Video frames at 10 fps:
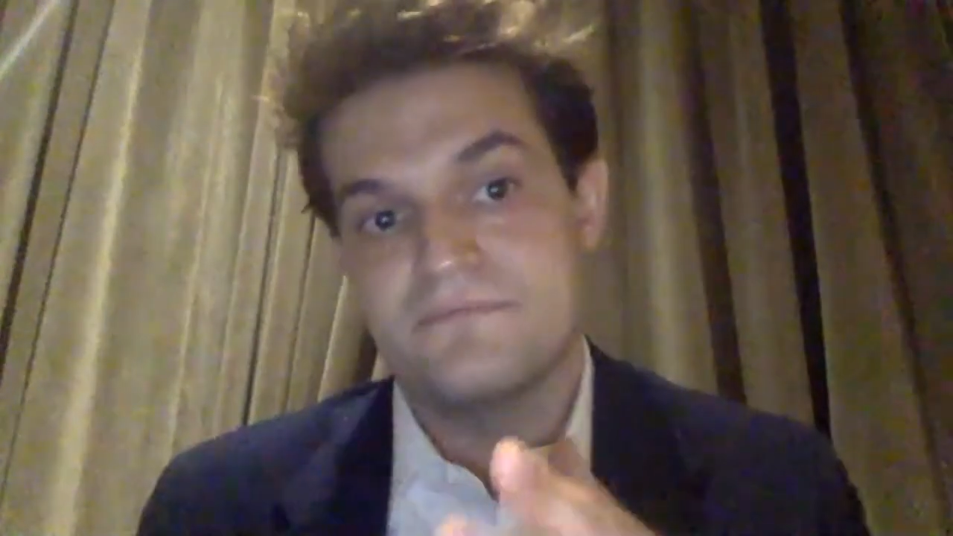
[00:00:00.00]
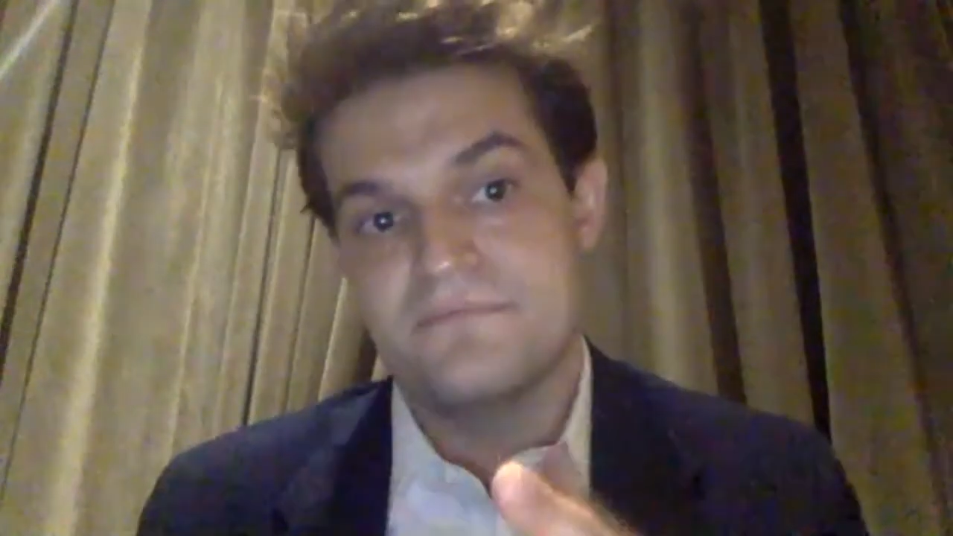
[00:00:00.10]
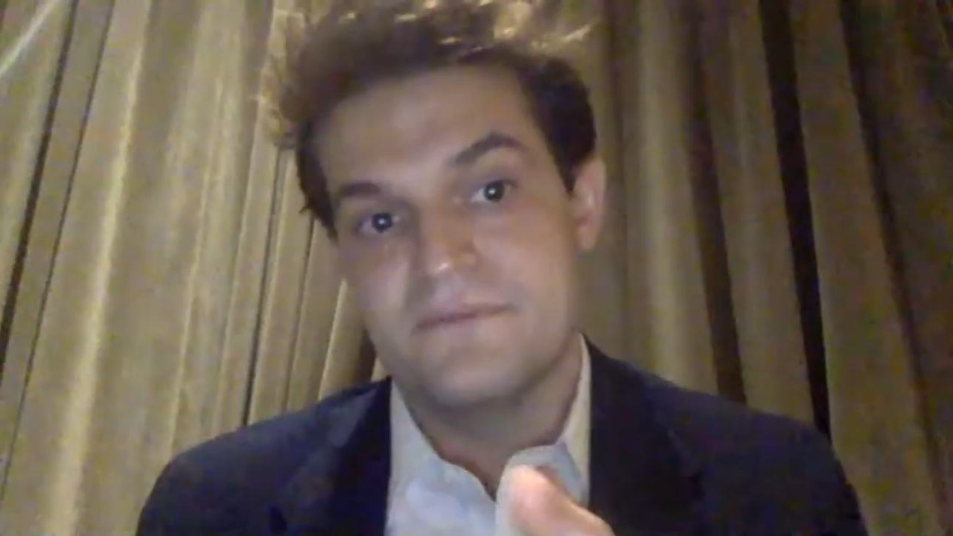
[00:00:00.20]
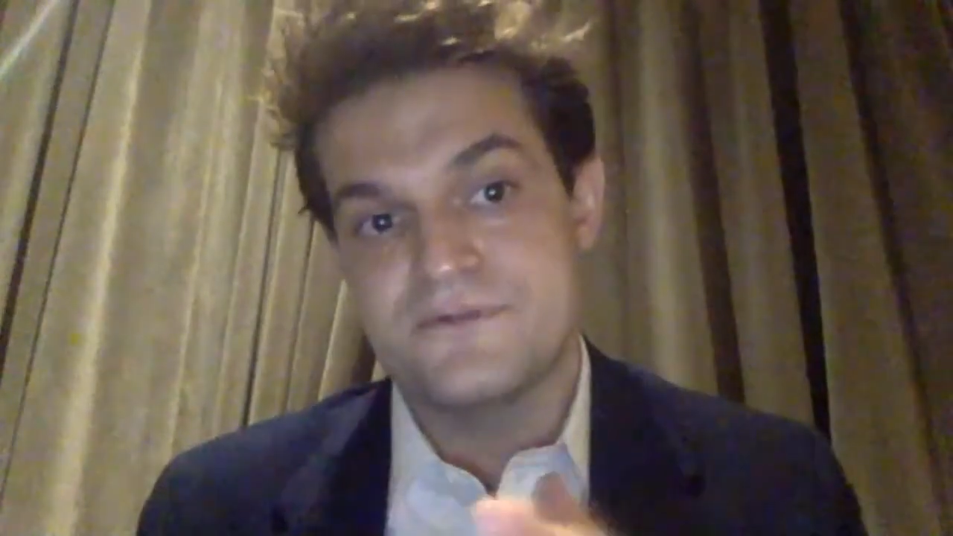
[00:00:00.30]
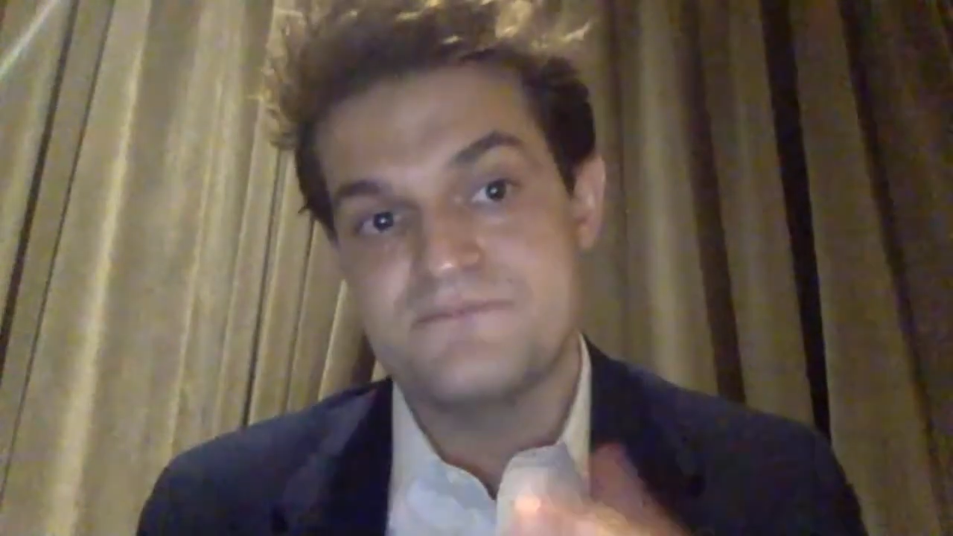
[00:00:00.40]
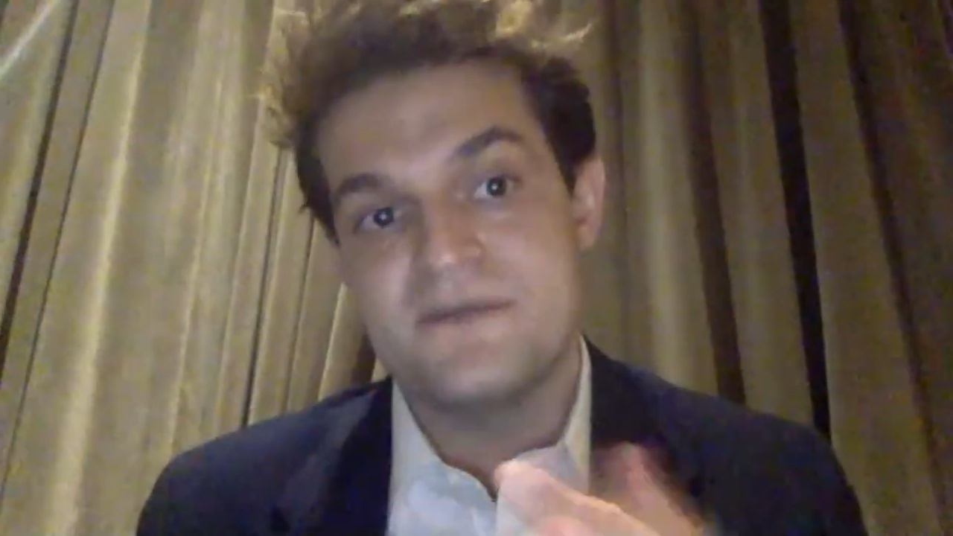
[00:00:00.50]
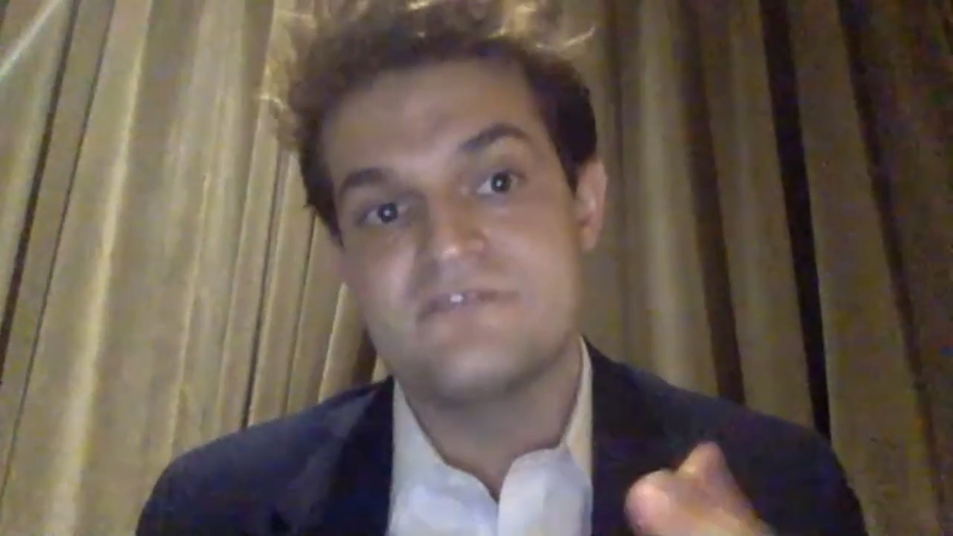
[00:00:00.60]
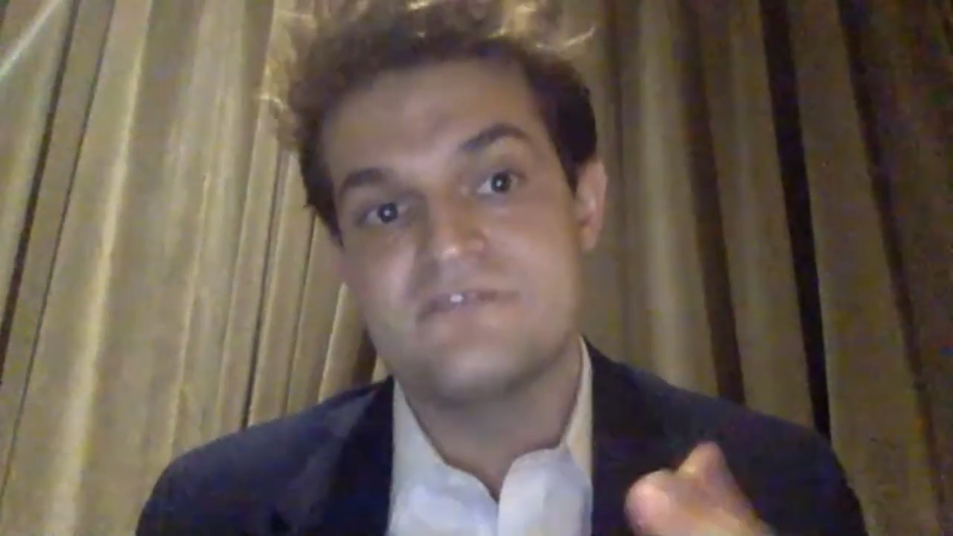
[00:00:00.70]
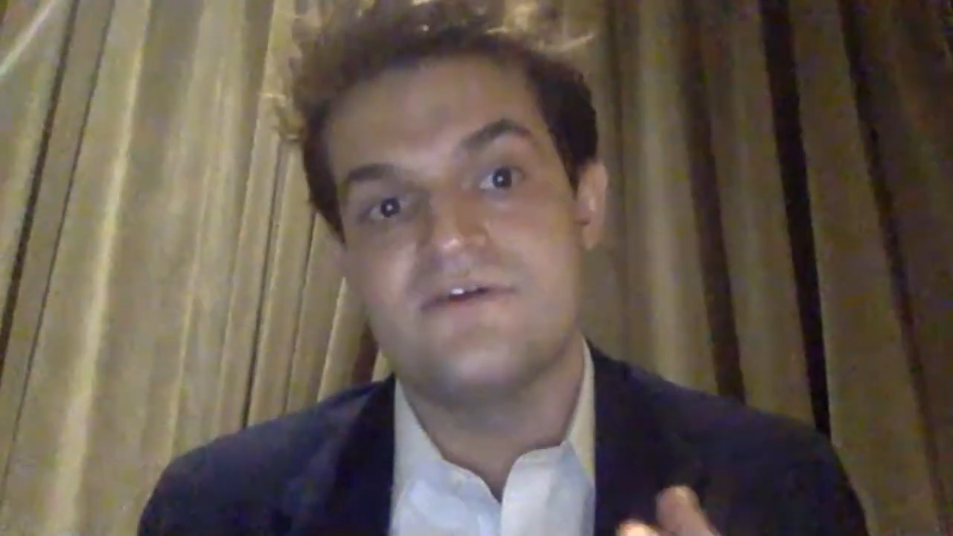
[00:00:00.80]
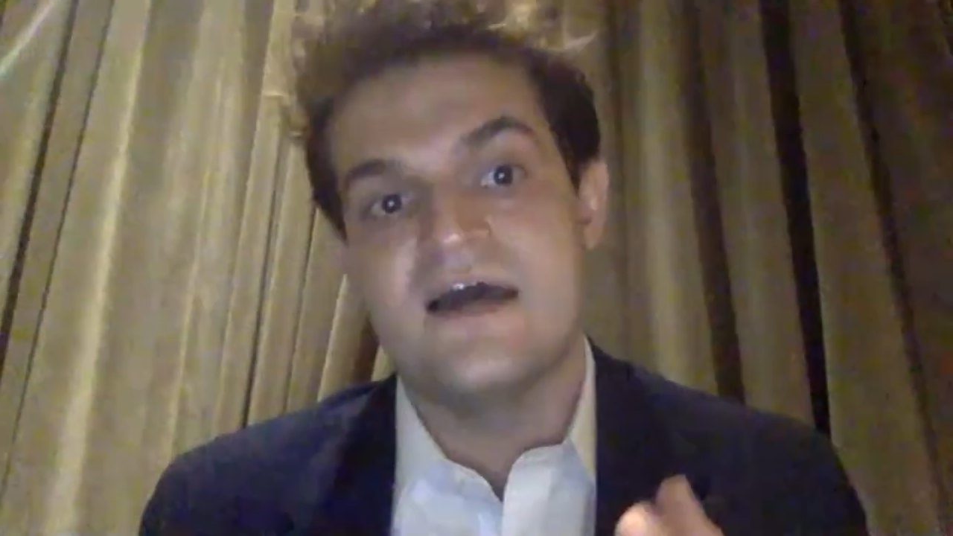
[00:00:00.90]
the
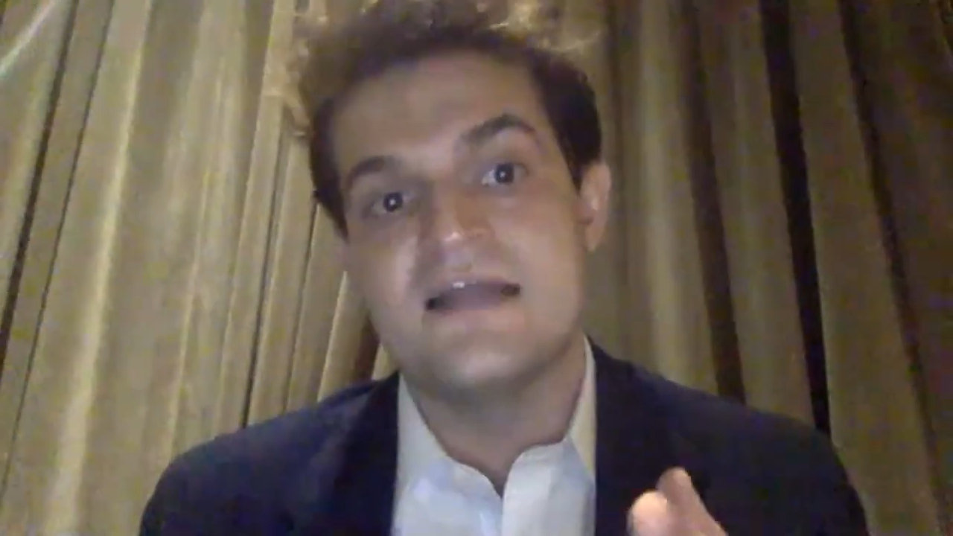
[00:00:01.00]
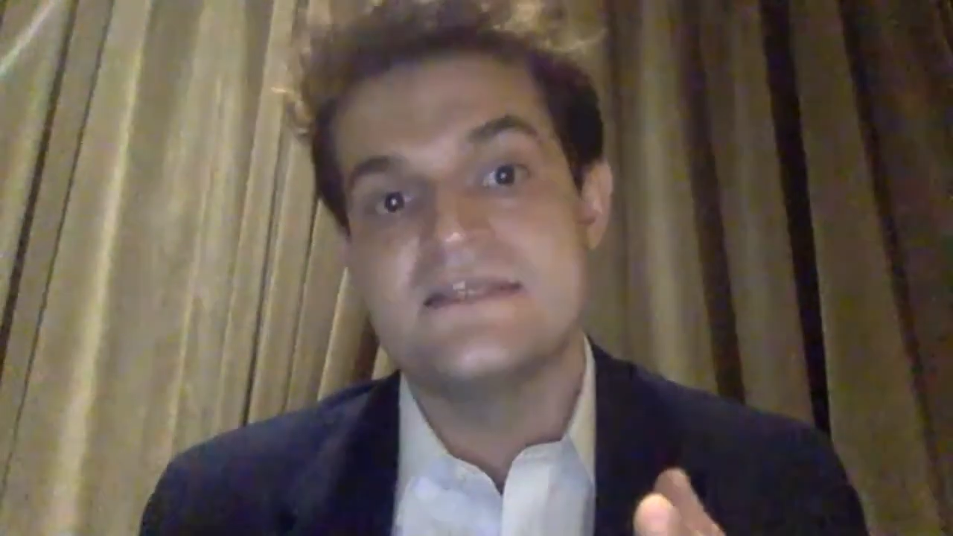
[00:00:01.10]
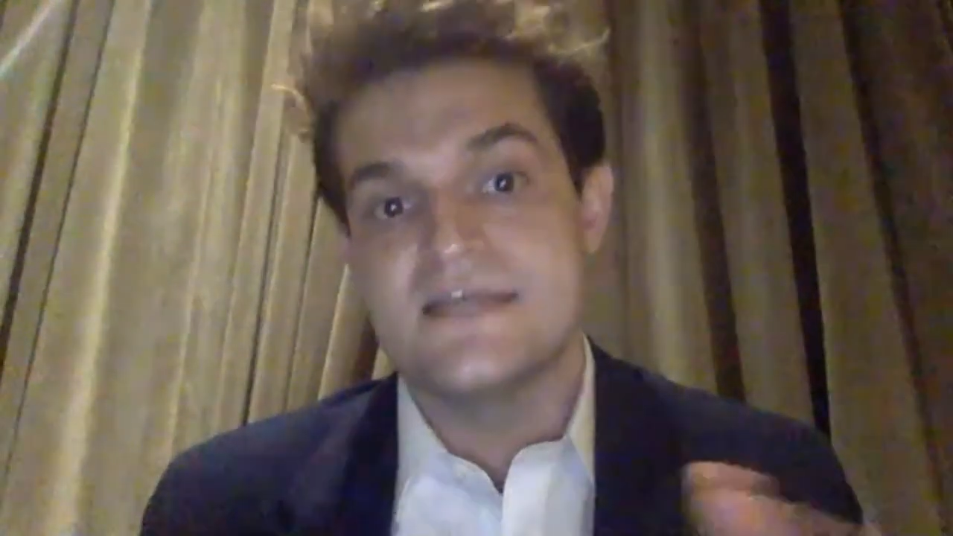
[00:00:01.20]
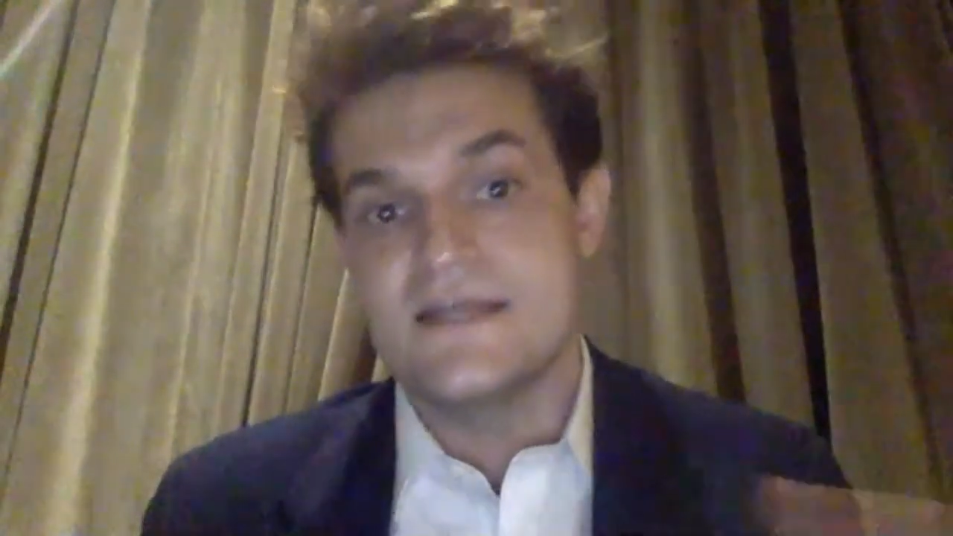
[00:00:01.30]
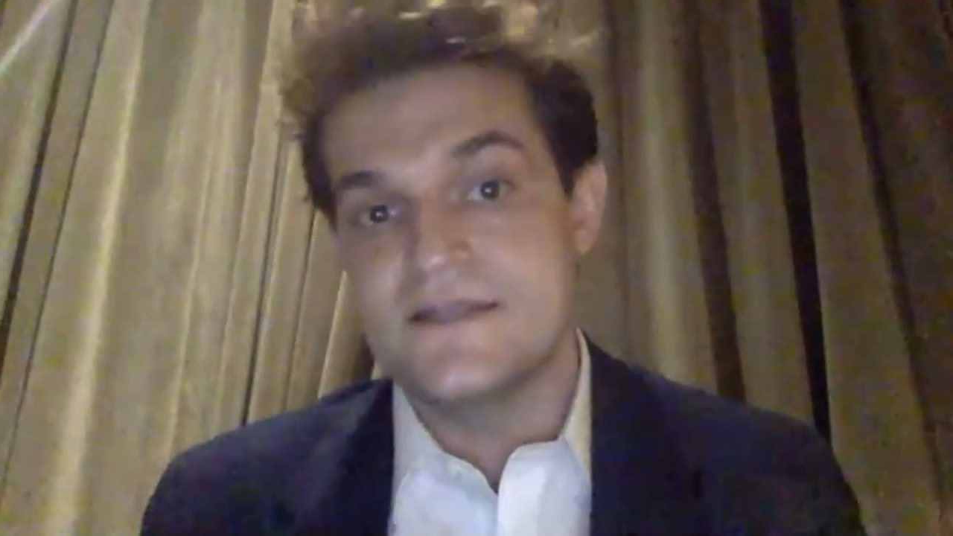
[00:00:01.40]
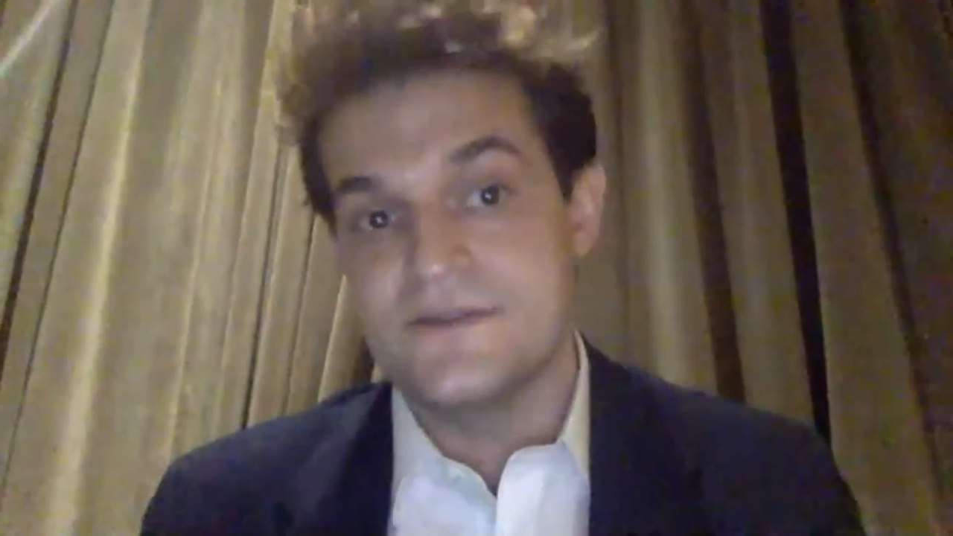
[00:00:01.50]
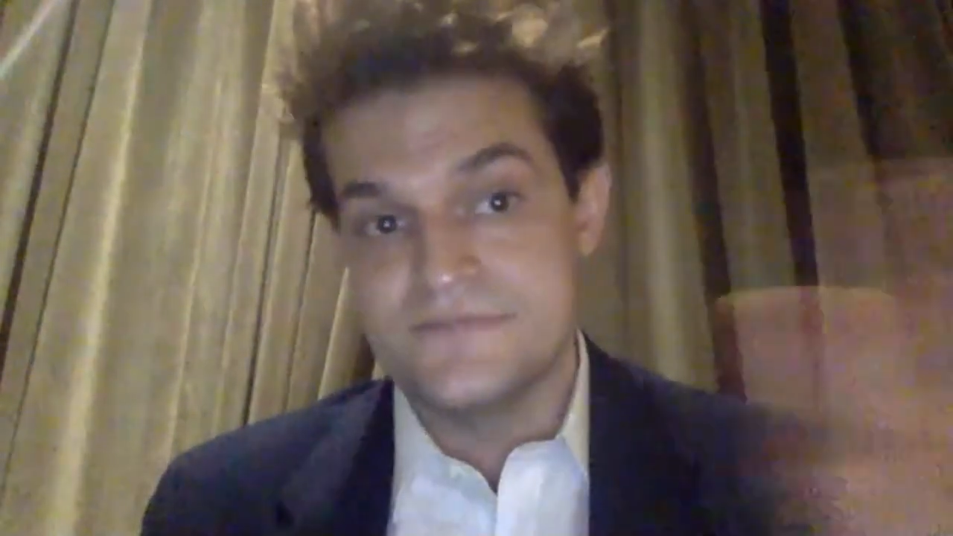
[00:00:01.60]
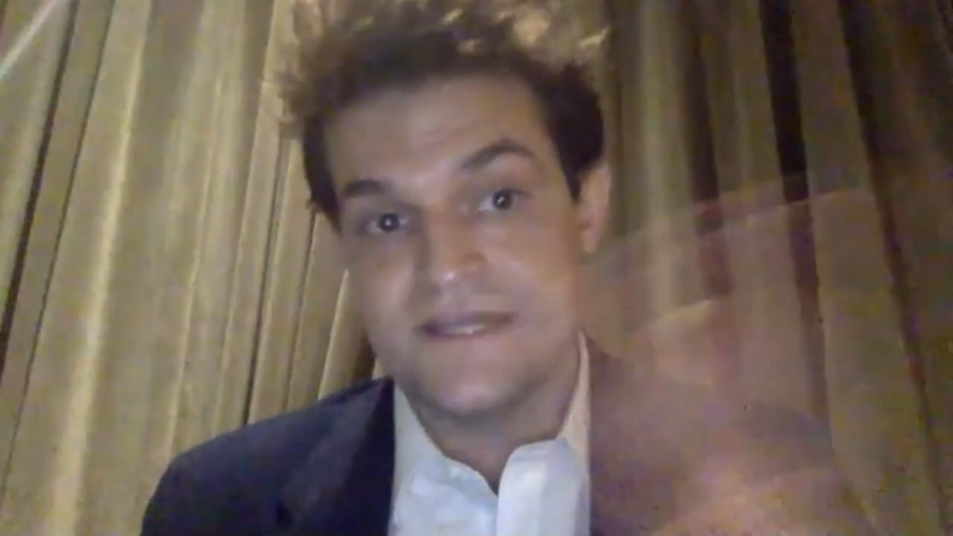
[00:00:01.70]
perspective of hindsight, you know,